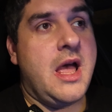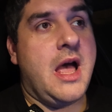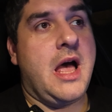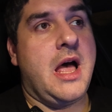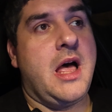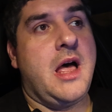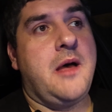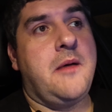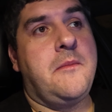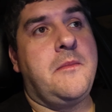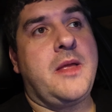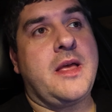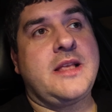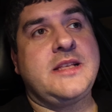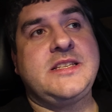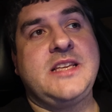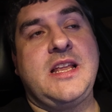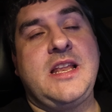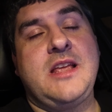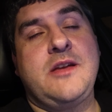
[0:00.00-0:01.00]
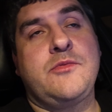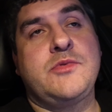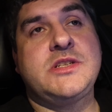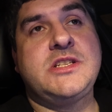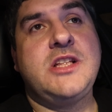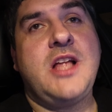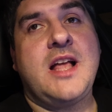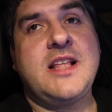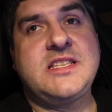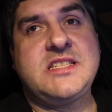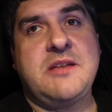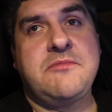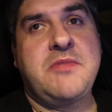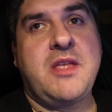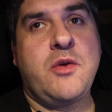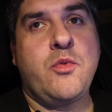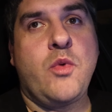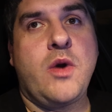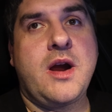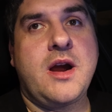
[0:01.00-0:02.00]
Like I said, there was not
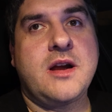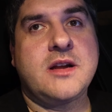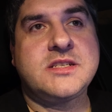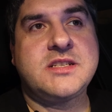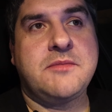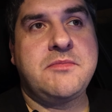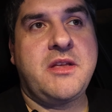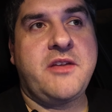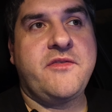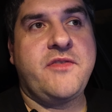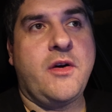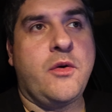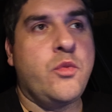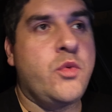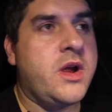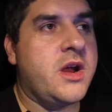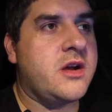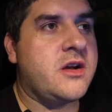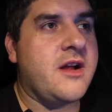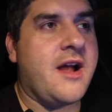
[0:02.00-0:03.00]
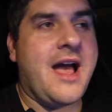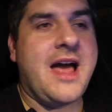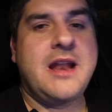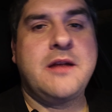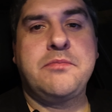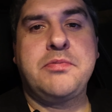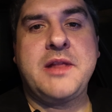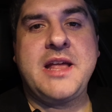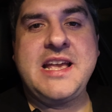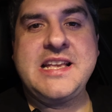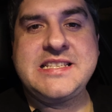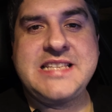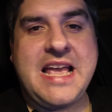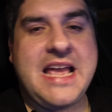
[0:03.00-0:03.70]
something where something felt weird or out of place.